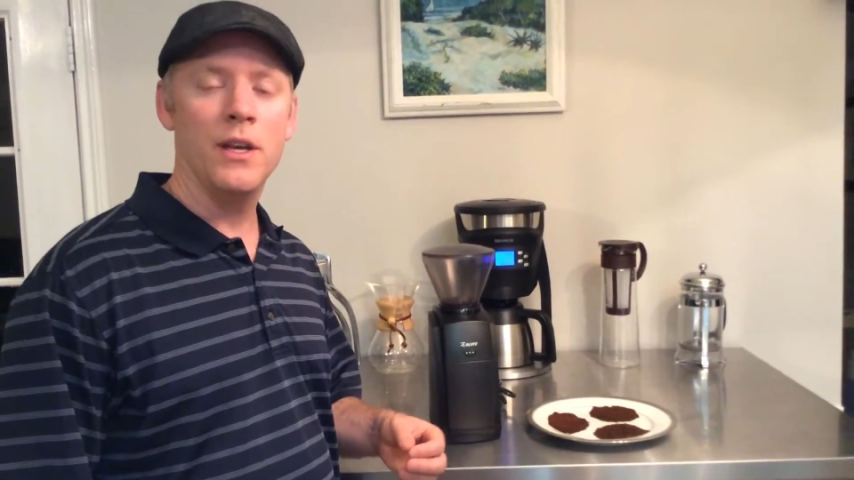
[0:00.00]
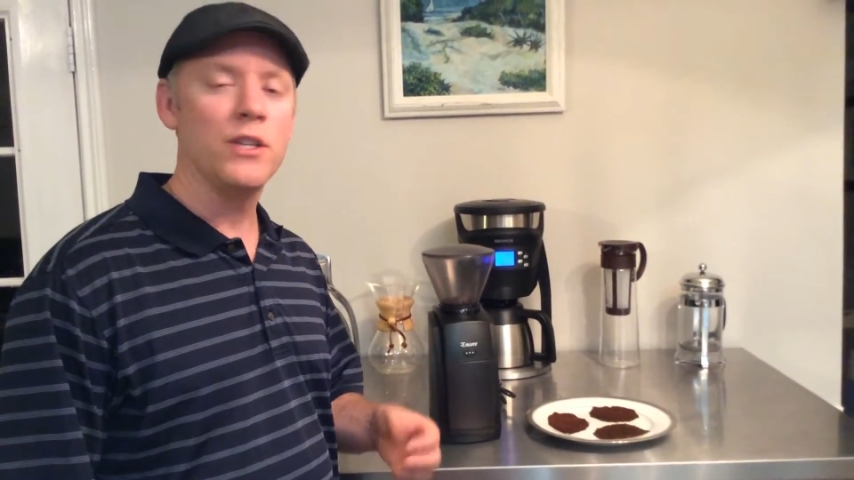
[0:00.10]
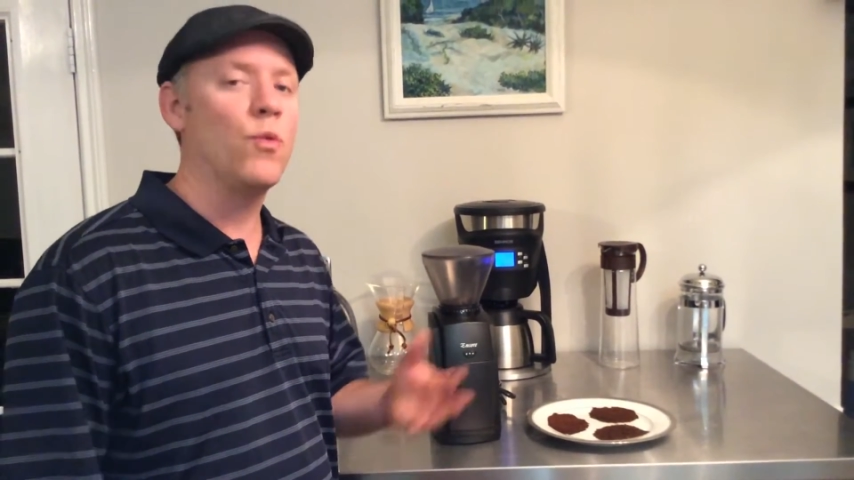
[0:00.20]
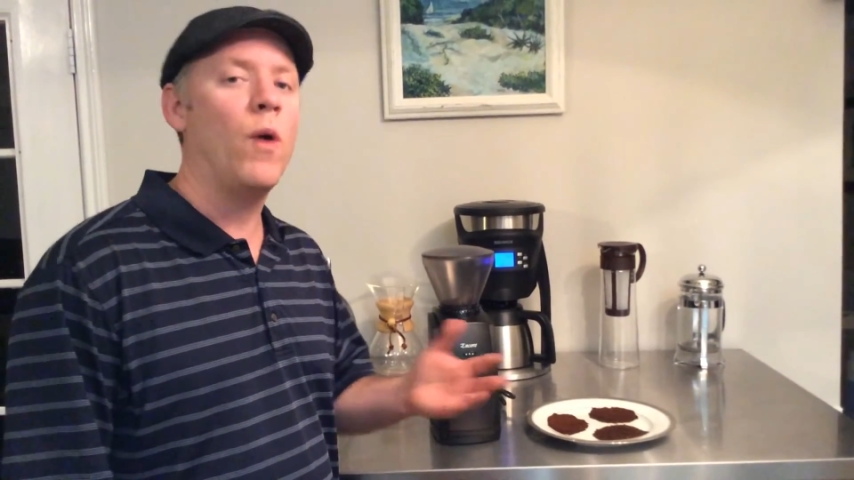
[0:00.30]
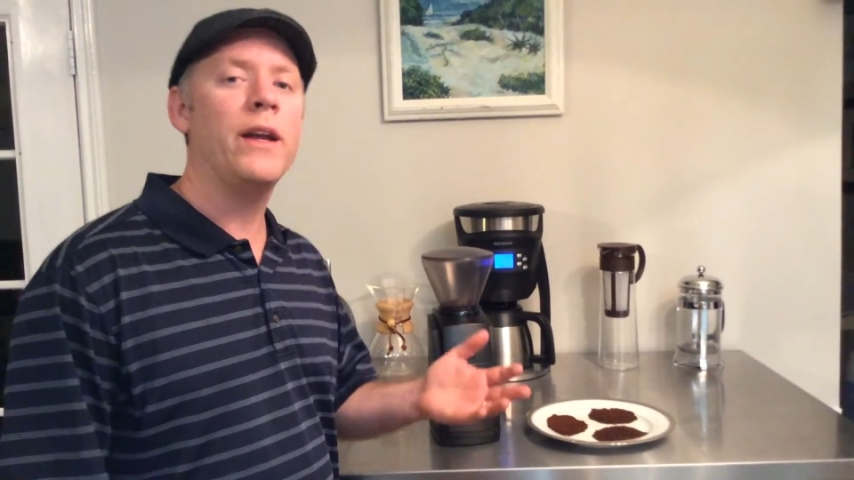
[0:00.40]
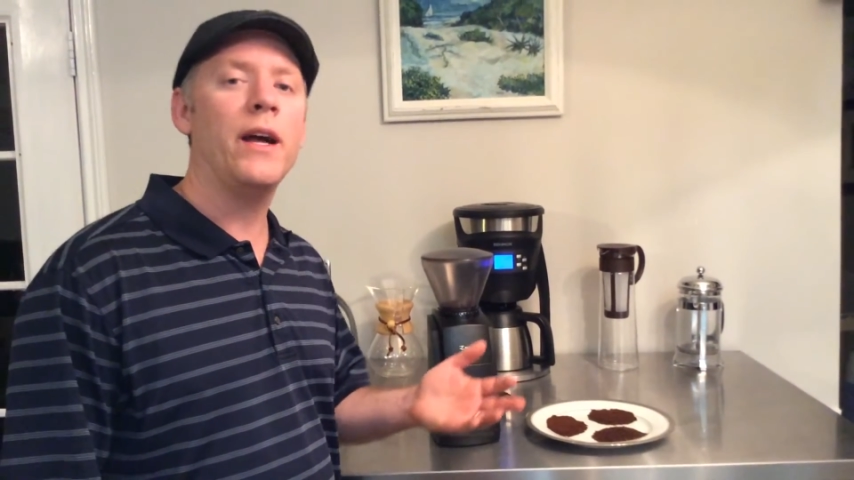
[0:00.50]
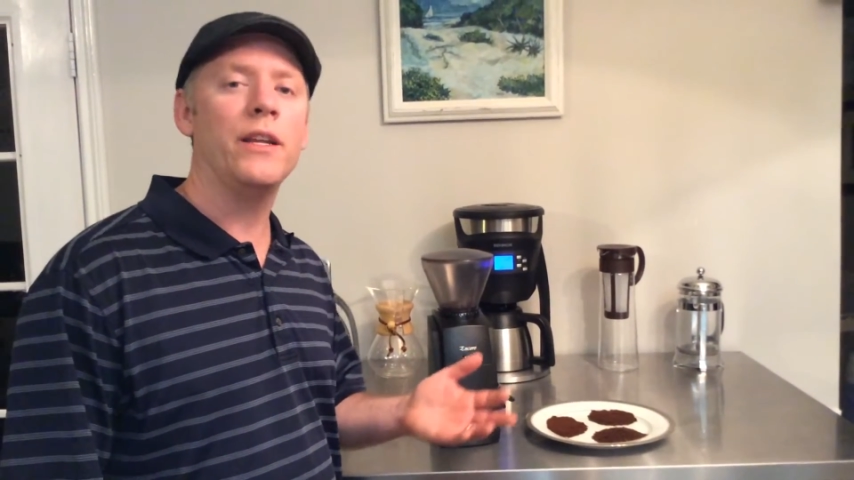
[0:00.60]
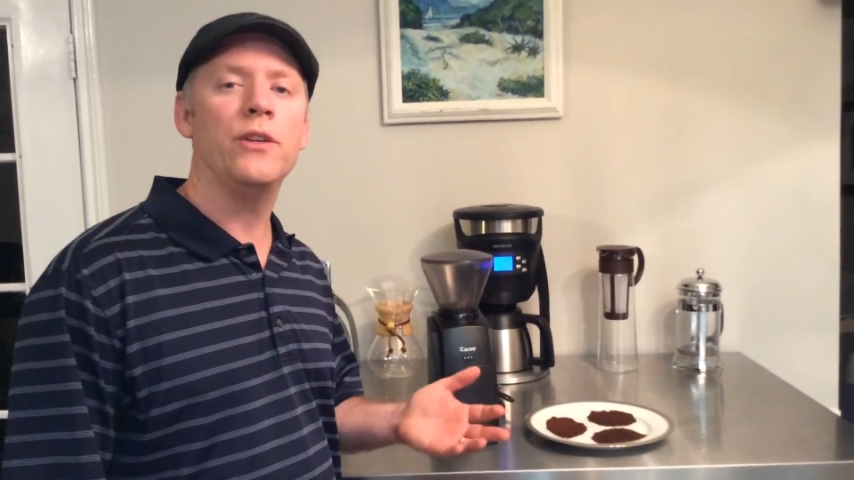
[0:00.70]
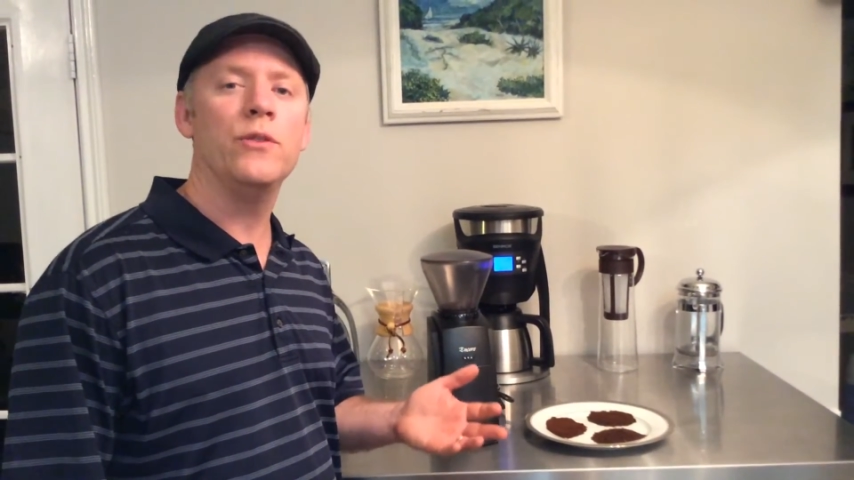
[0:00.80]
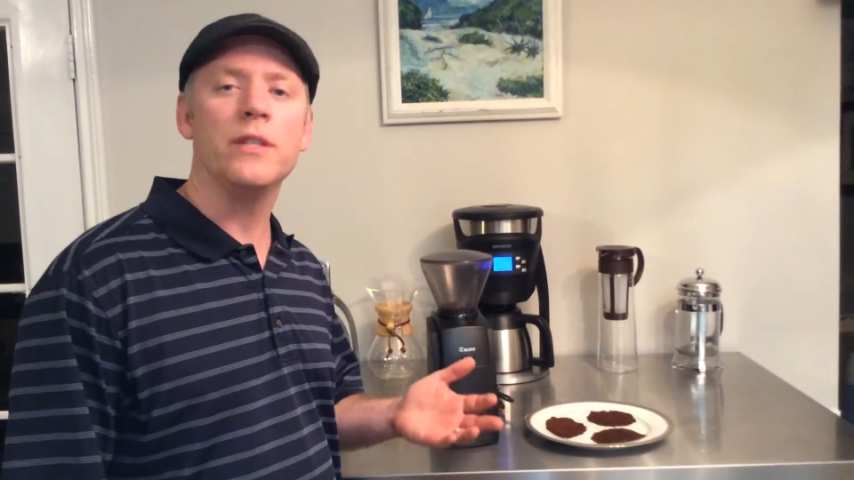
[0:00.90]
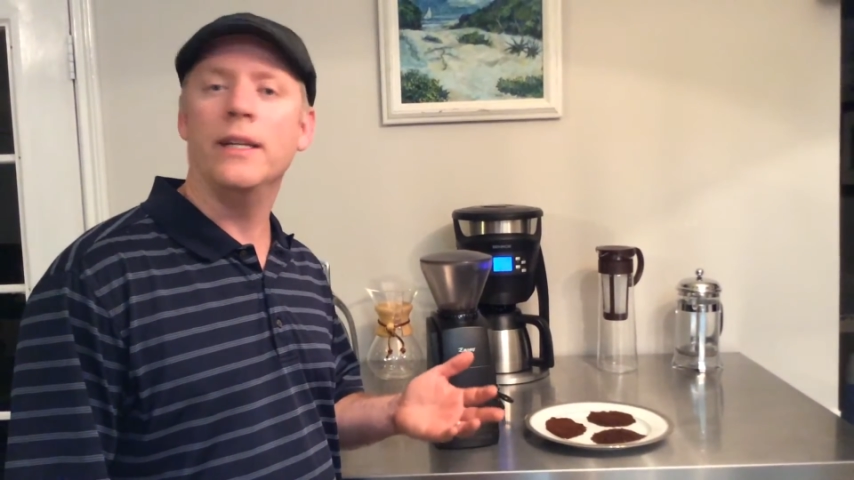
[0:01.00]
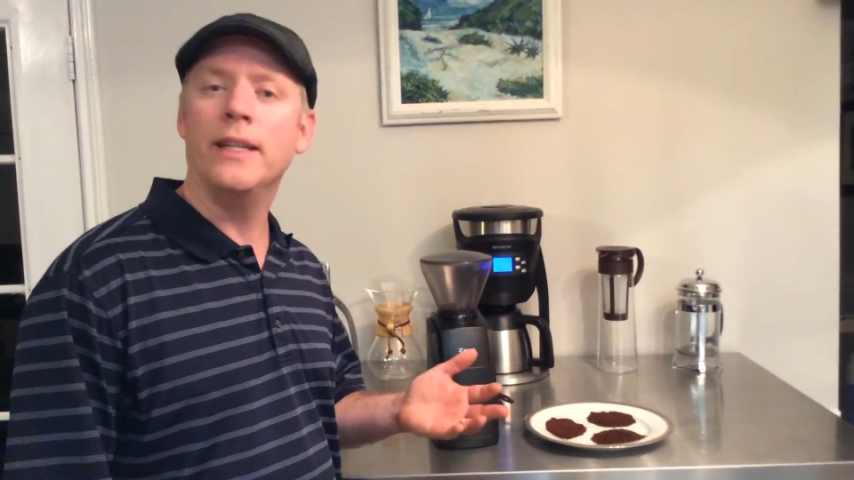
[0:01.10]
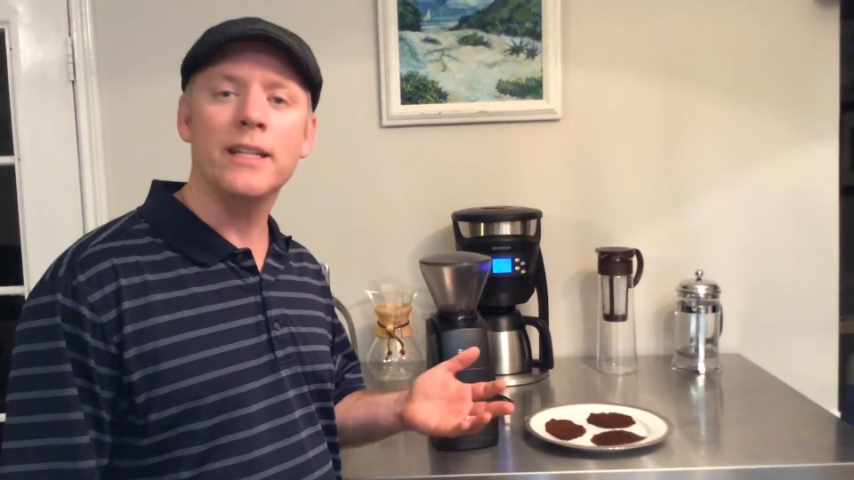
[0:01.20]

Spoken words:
So why not use an